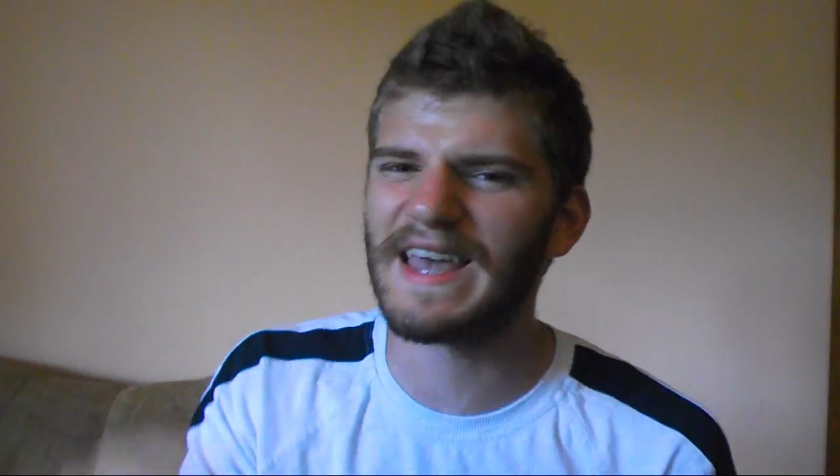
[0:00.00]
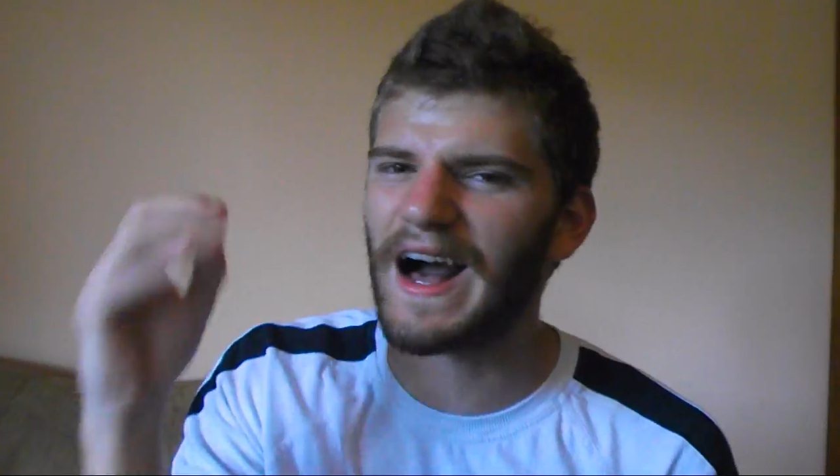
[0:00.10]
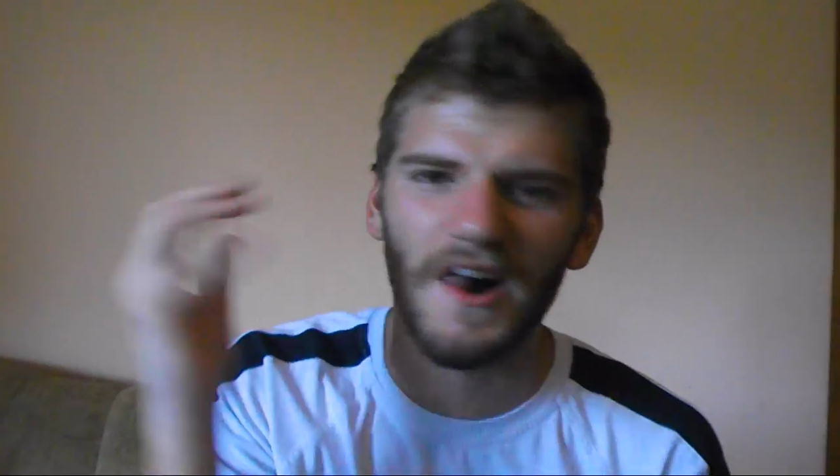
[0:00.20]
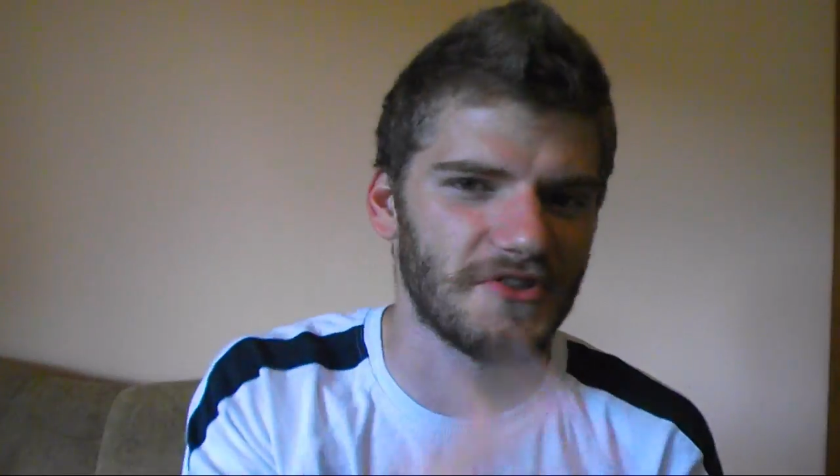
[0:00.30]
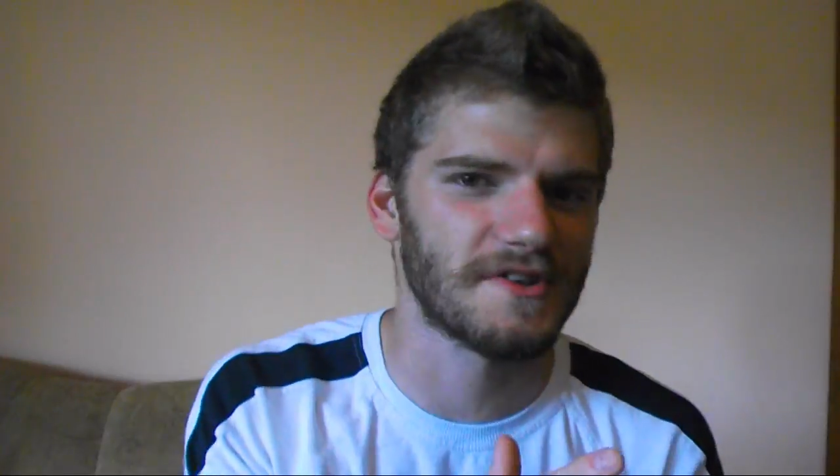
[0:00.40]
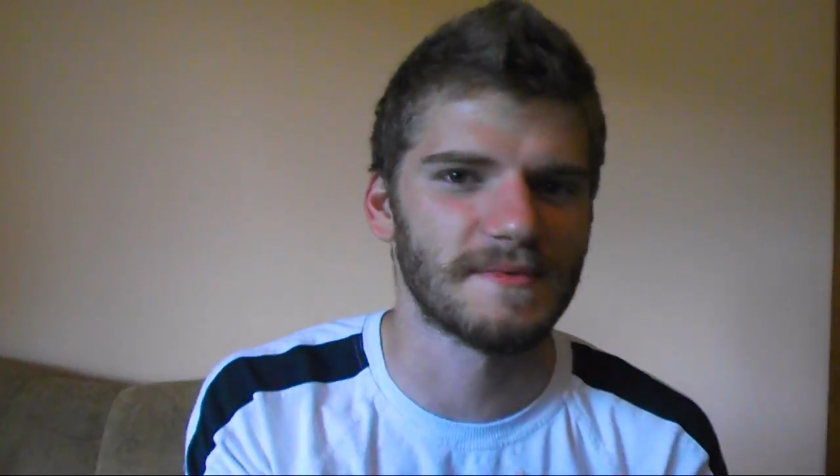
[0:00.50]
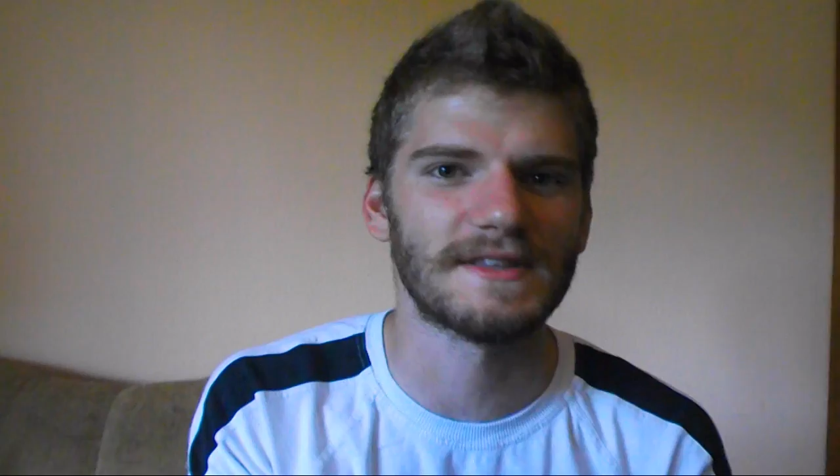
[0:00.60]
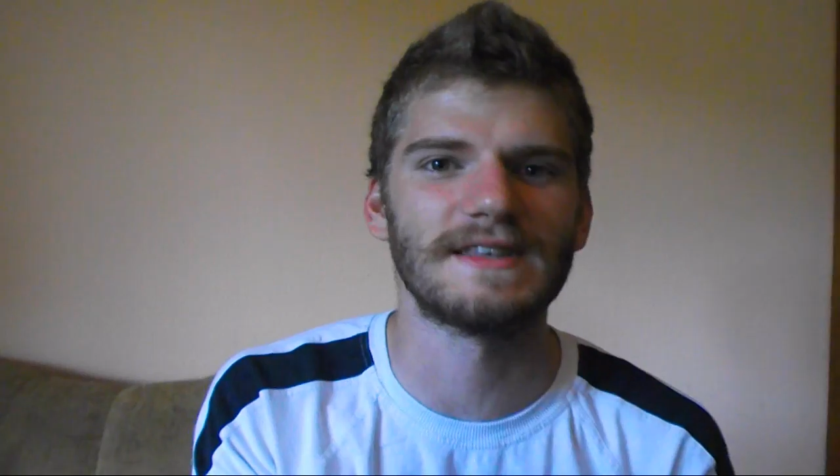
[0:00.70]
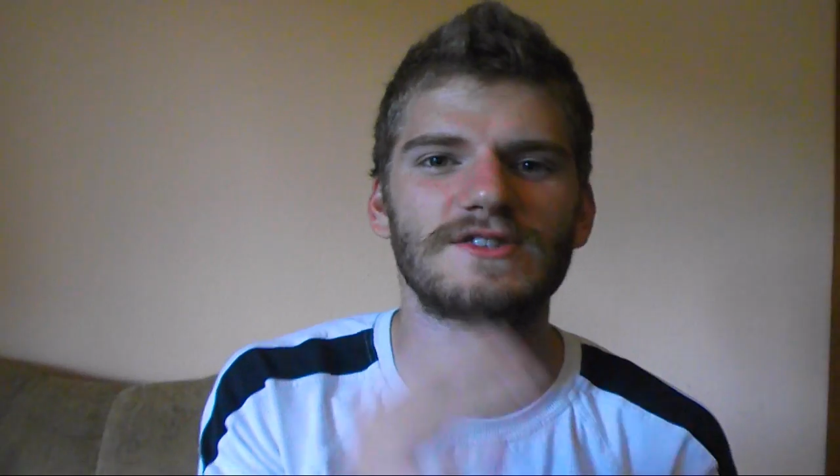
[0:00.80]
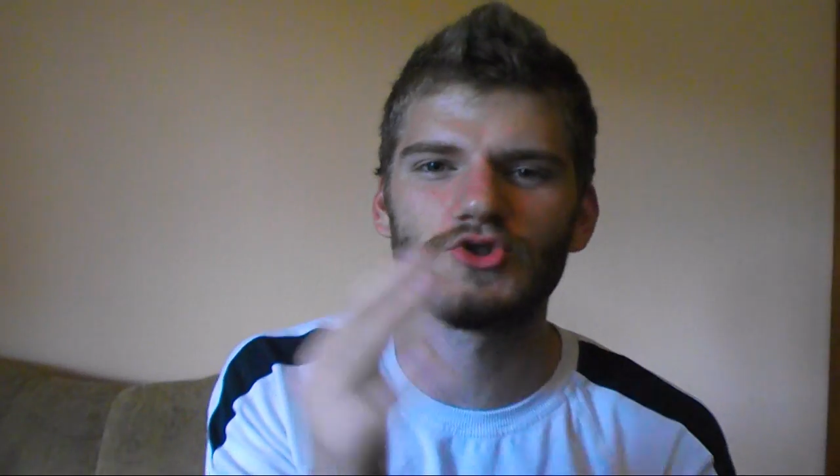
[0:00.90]

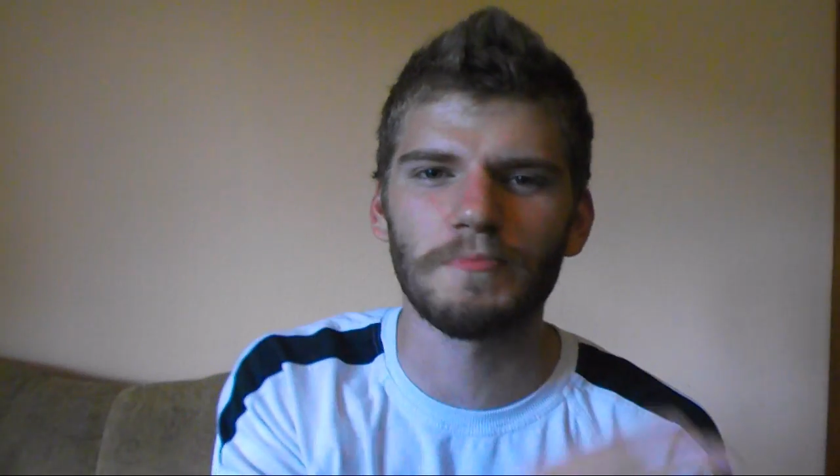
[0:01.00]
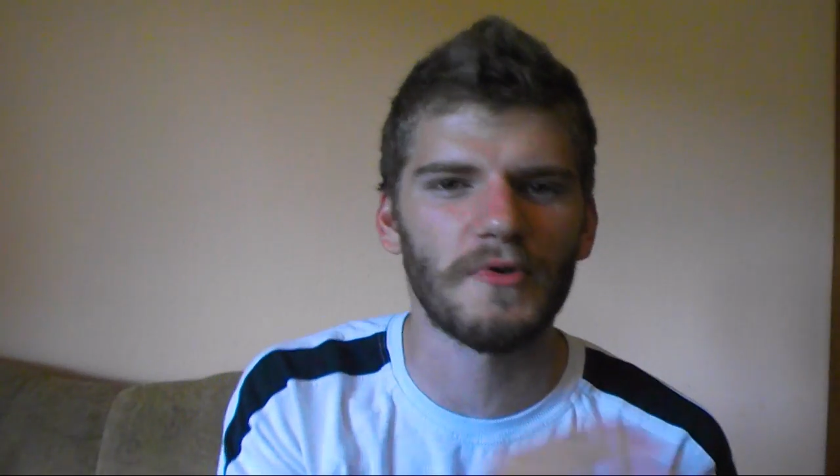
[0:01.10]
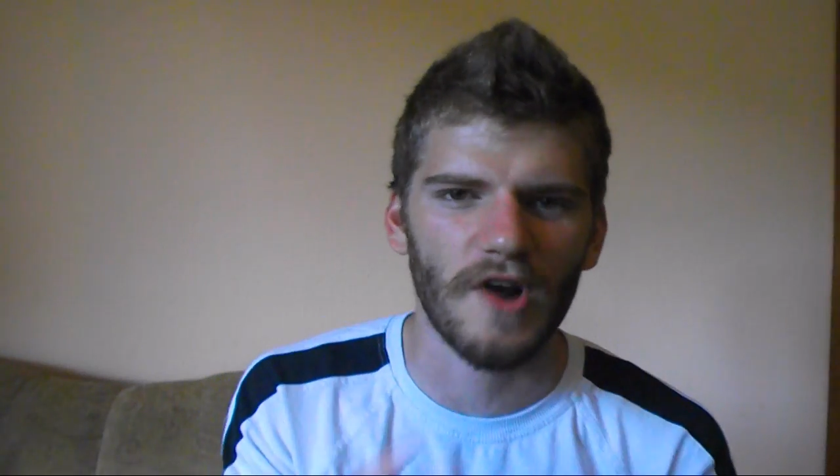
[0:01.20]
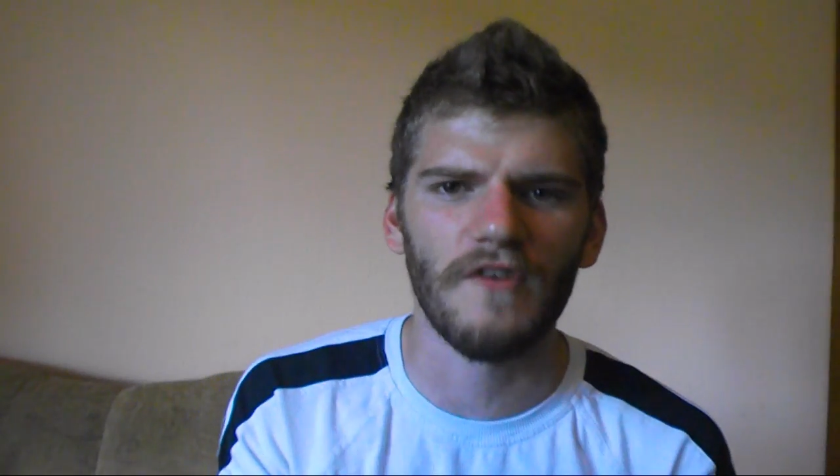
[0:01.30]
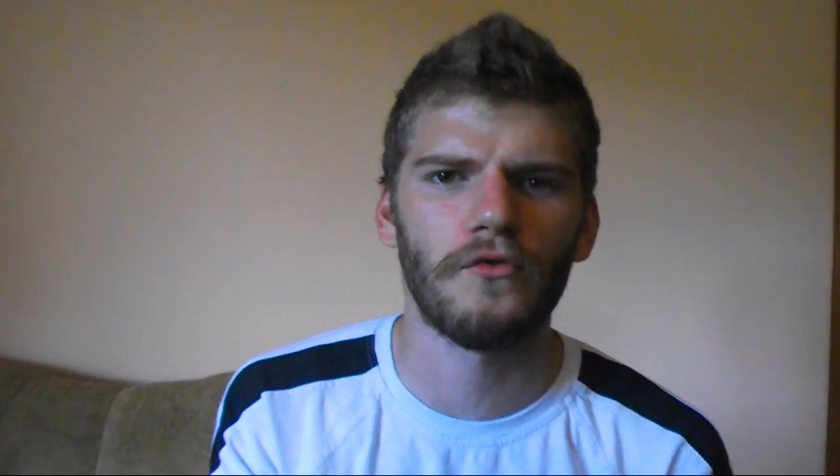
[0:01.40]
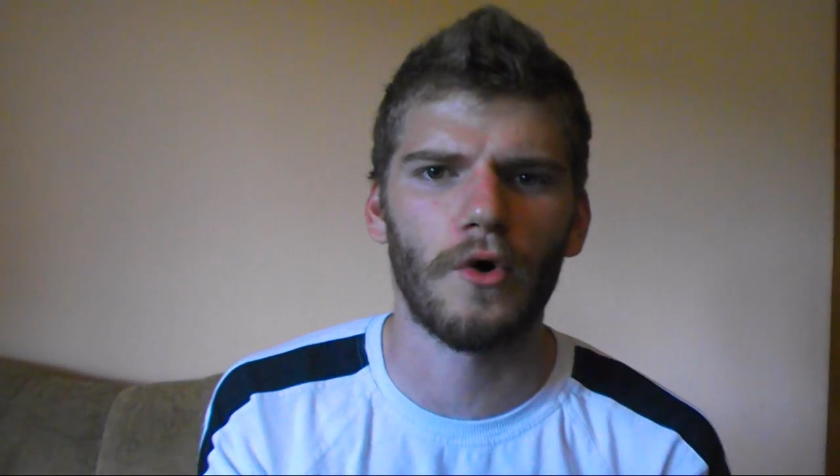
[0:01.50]
ultimate in super rough